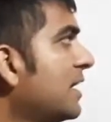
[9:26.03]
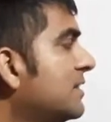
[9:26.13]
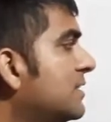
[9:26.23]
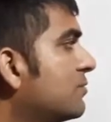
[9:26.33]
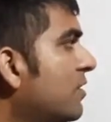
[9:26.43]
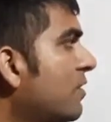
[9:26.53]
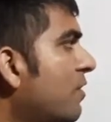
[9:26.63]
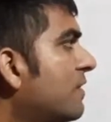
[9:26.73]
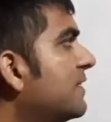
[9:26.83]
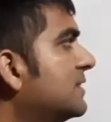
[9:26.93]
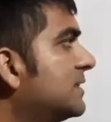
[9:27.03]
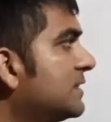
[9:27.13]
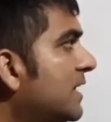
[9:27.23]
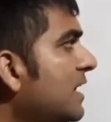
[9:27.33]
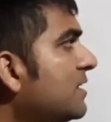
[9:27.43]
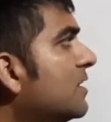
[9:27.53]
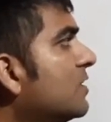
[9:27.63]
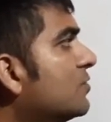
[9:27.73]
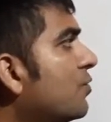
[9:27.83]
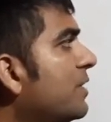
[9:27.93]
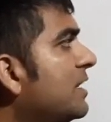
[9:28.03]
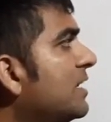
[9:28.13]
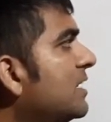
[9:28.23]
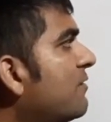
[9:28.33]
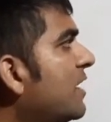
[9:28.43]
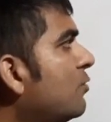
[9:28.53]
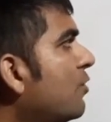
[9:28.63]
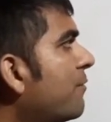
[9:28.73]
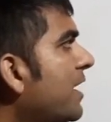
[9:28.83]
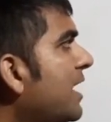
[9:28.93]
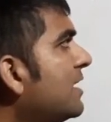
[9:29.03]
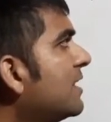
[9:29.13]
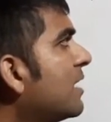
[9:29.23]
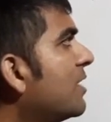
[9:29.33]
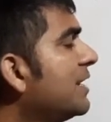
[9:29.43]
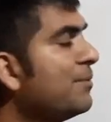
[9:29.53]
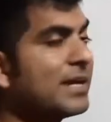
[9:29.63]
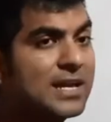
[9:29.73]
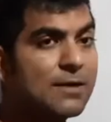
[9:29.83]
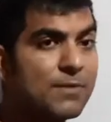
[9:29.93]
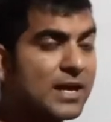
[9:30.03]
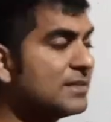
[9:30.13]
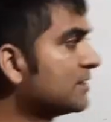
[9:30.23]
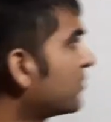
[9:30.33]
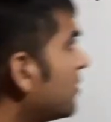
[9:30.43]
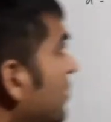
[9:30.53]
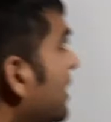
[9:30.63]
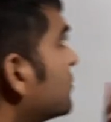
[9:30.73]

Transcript: is this one or this, right? So we need the value of n, then only we can apply this formula.